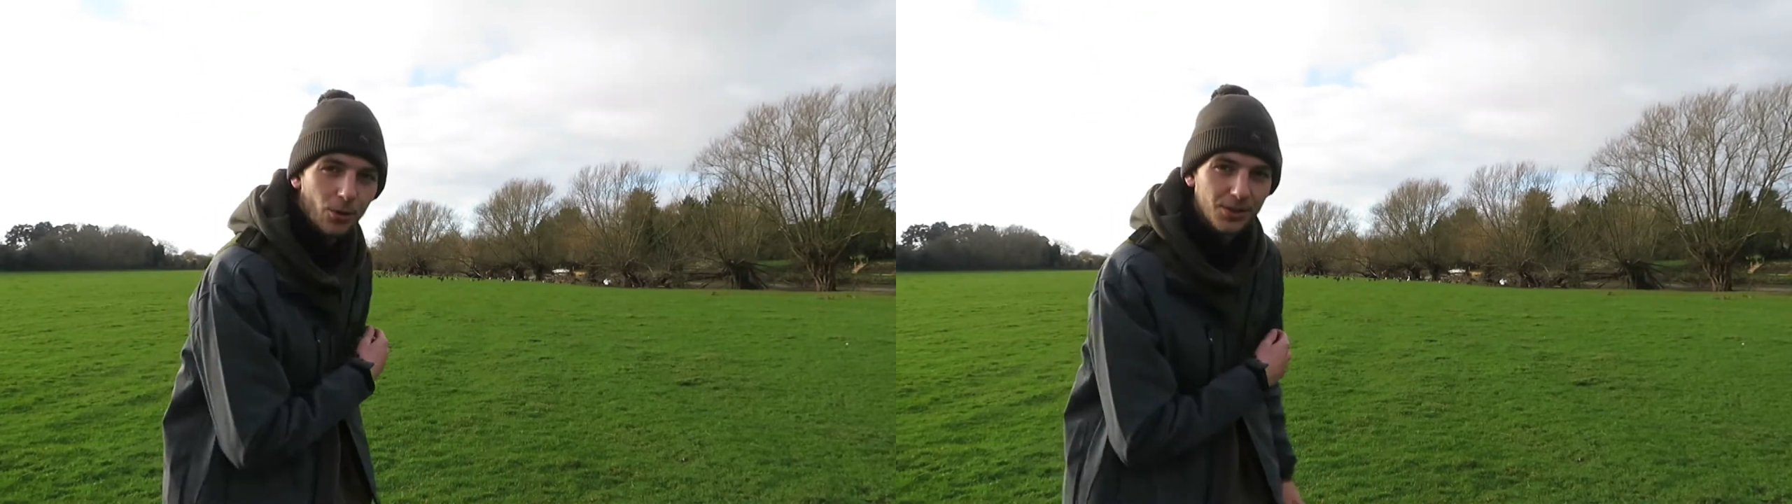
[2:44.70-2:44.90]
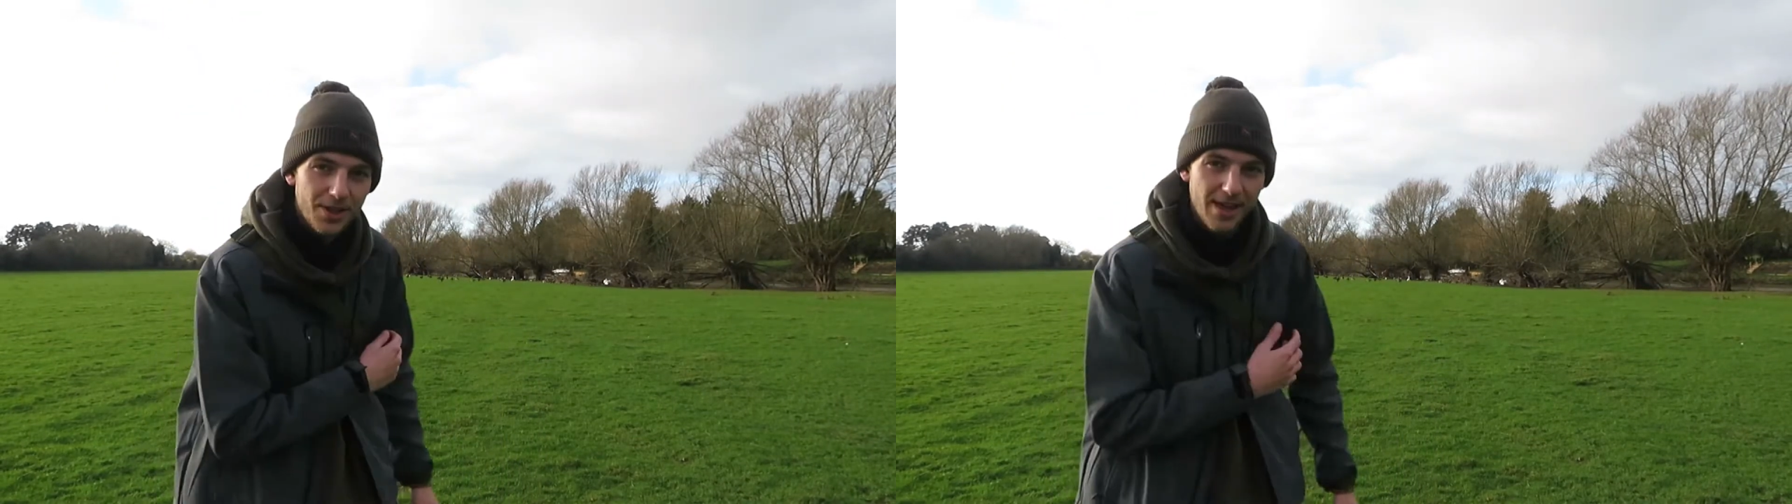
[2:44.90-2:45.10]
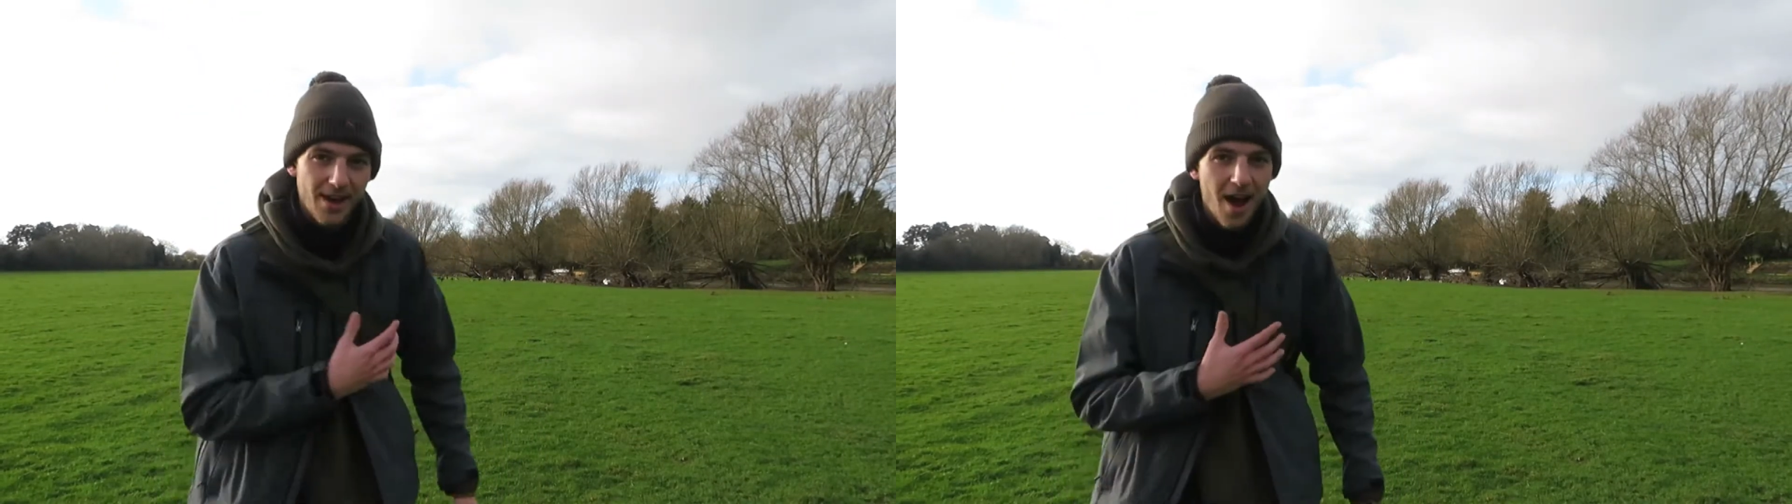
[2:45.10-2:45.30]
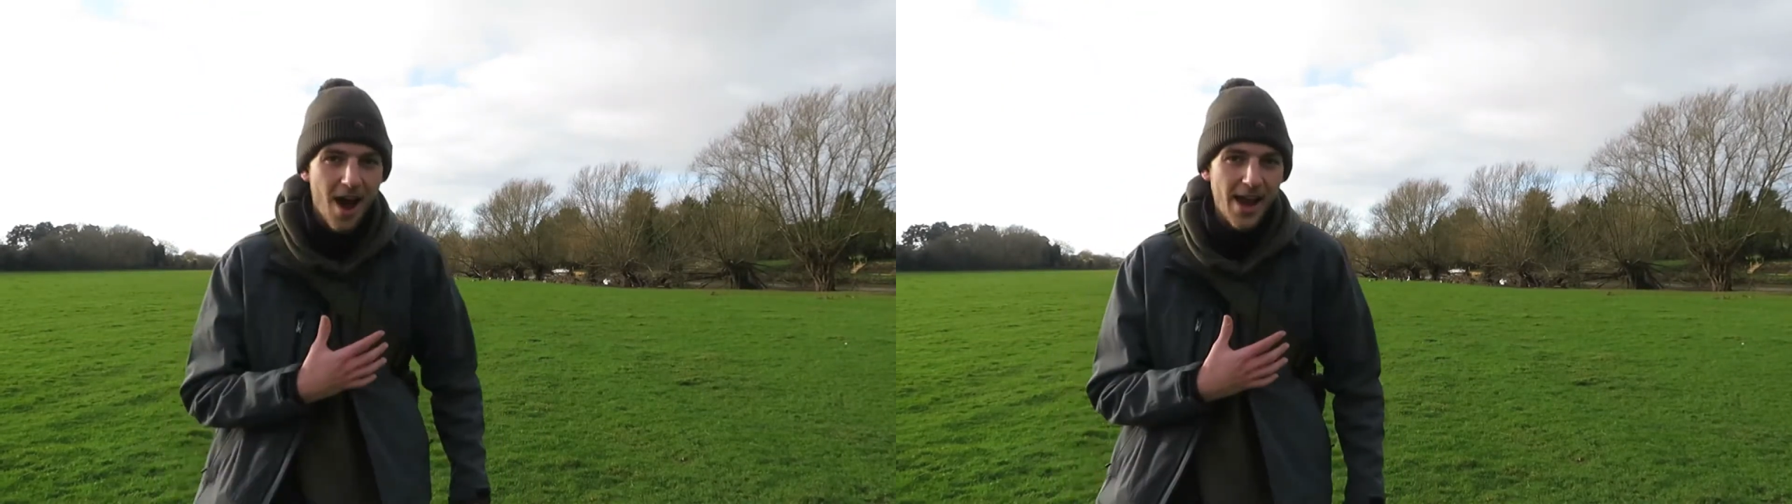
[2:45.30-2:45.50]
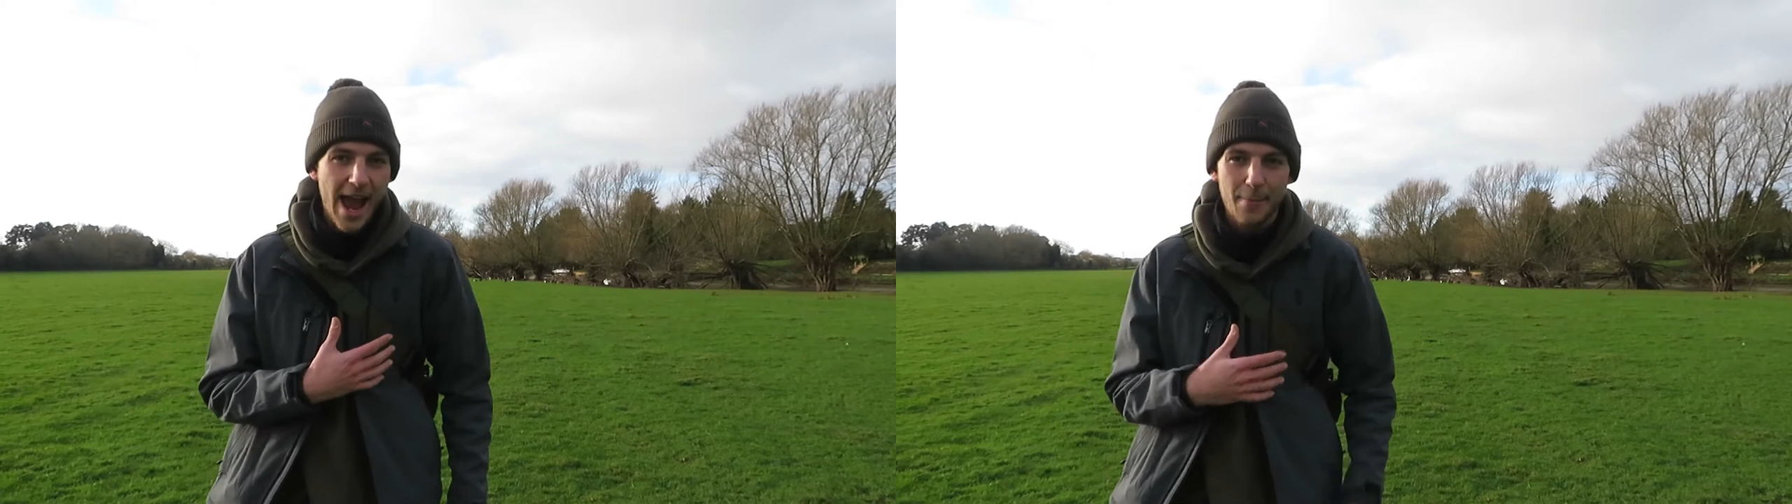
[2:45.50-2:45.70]
older than
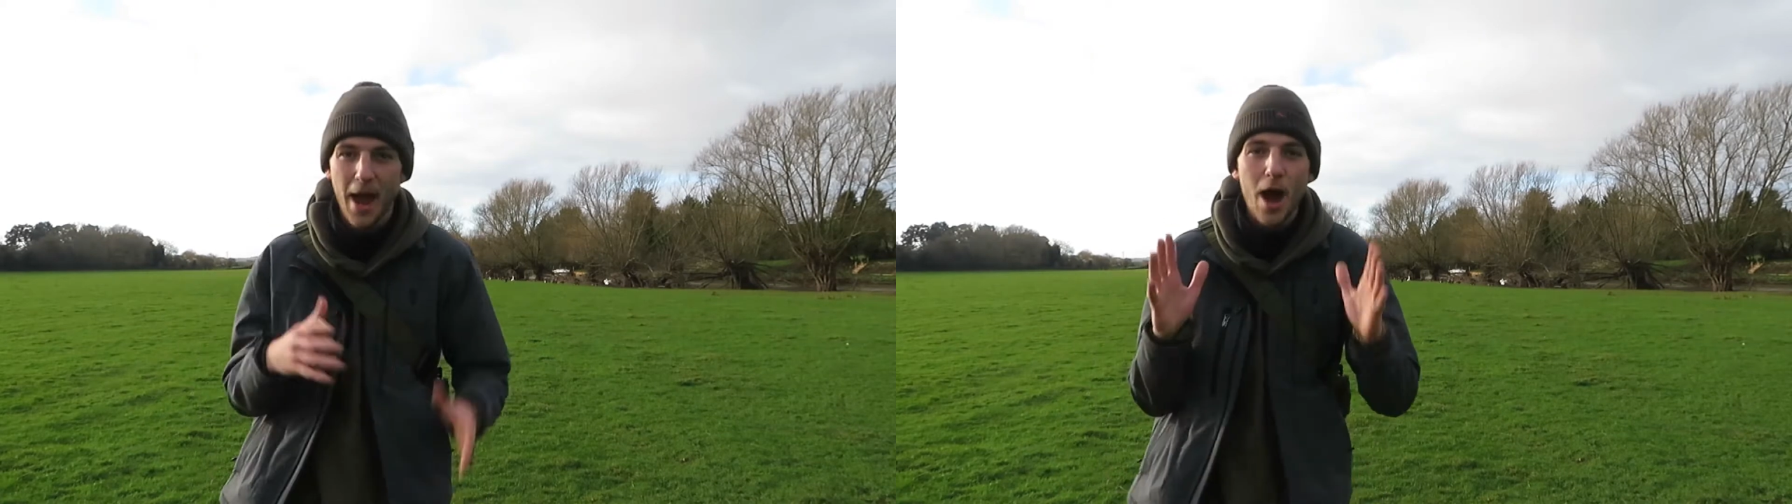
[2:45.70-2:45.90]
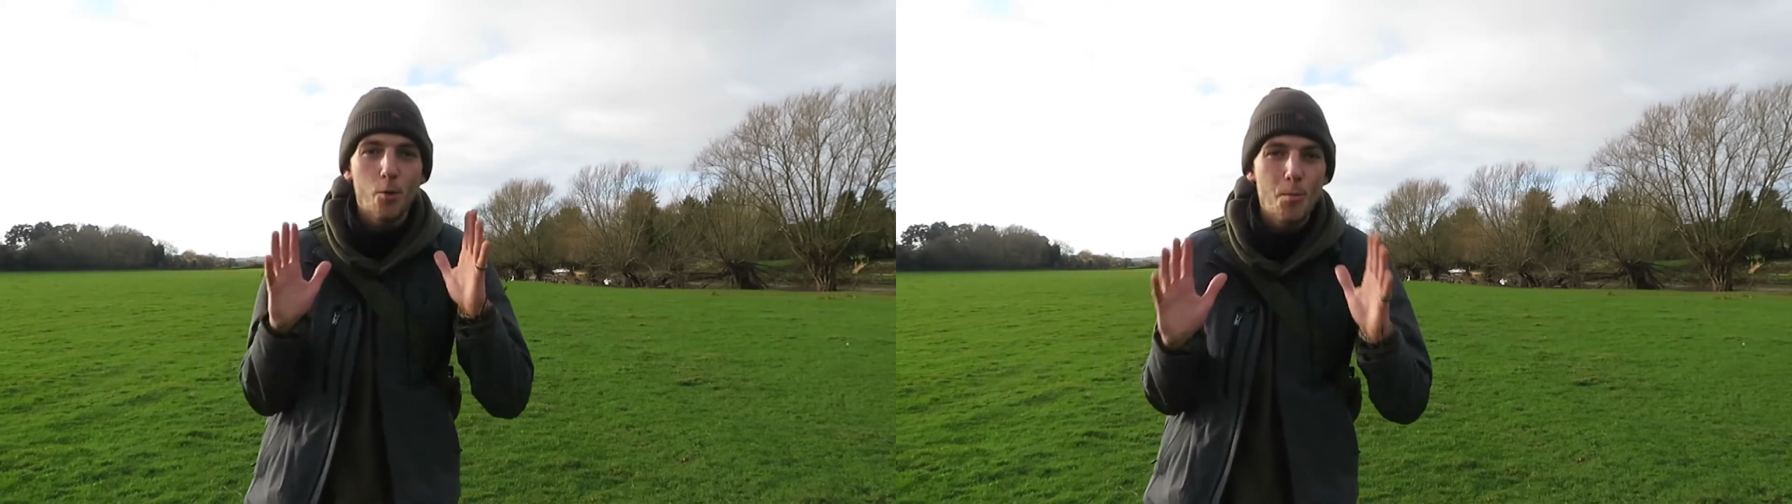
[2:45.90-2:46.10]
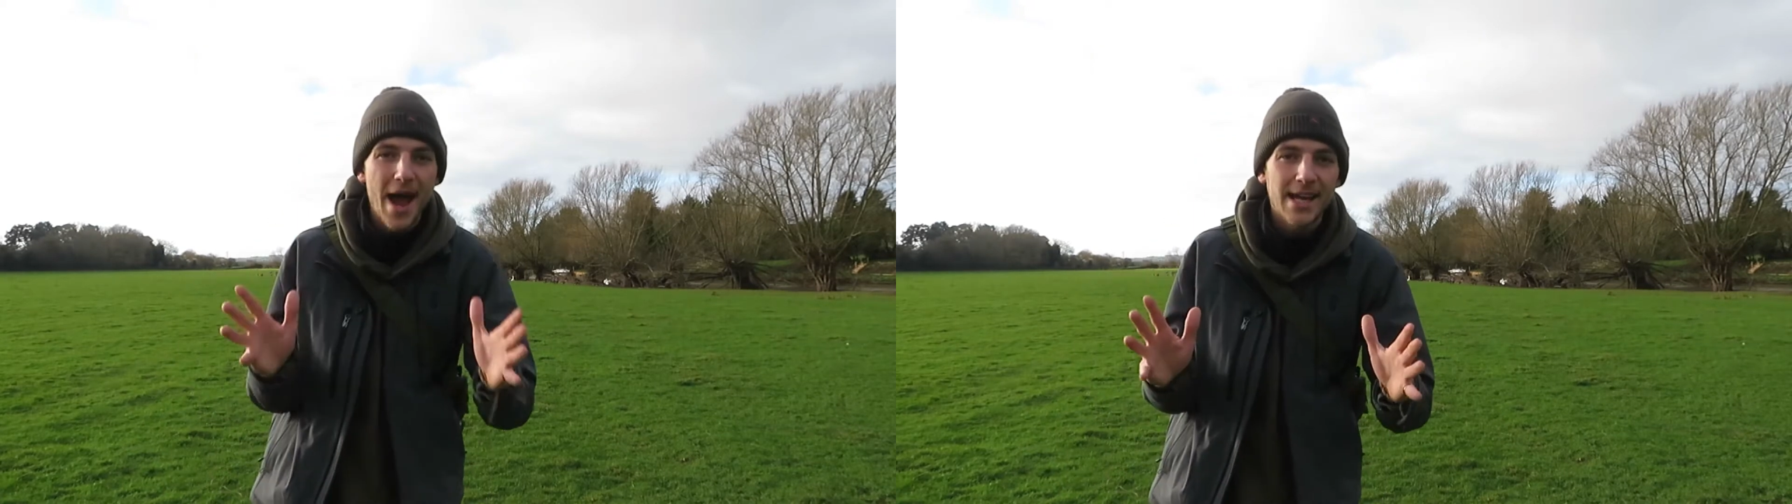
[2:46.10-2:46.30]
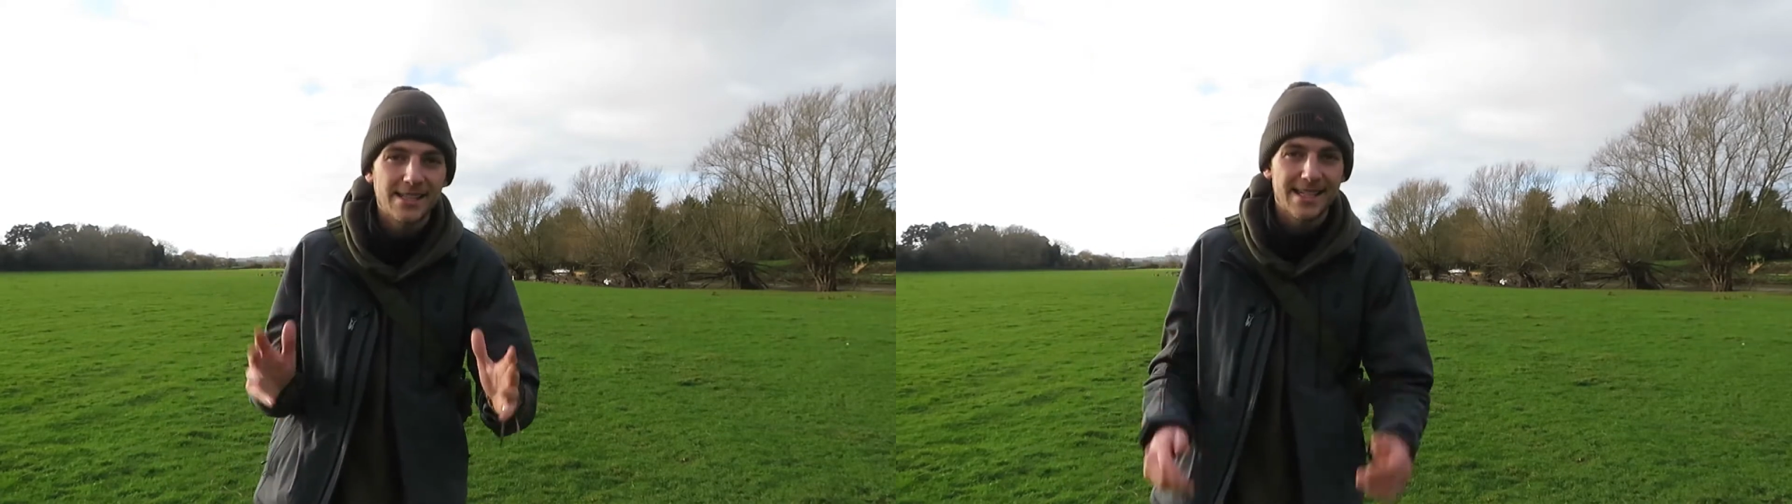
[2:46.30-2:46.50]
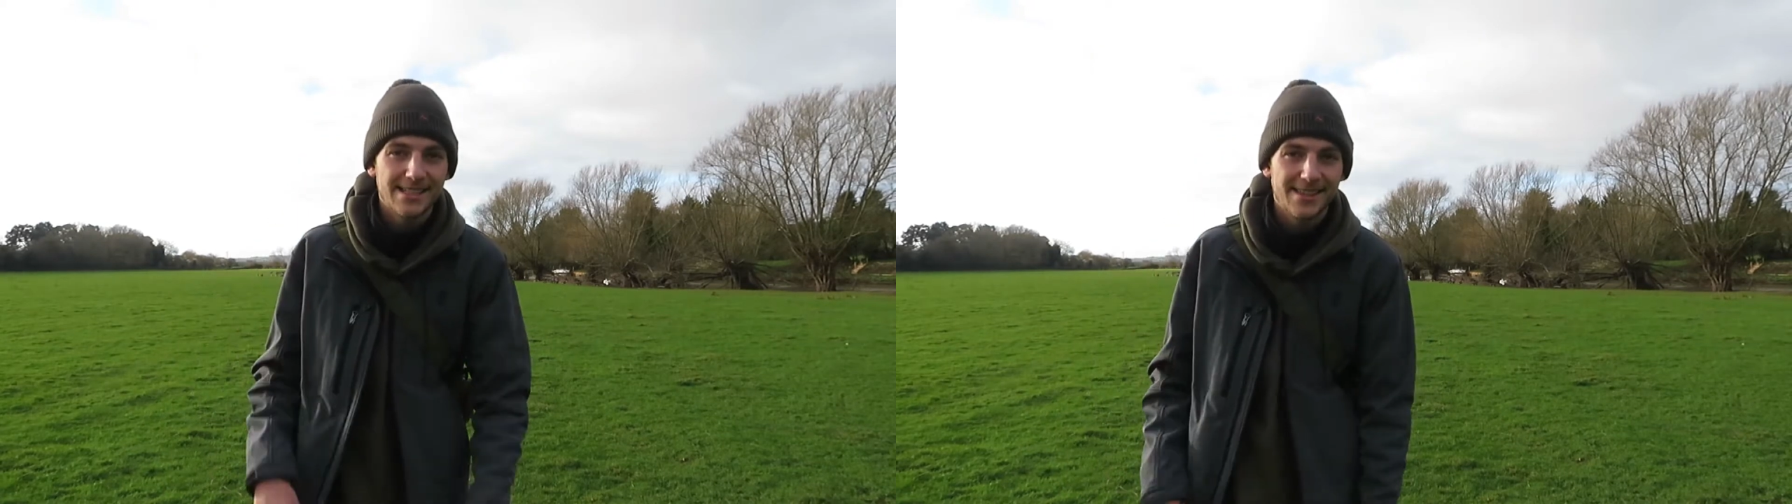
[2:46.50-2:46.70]
I am. How mad is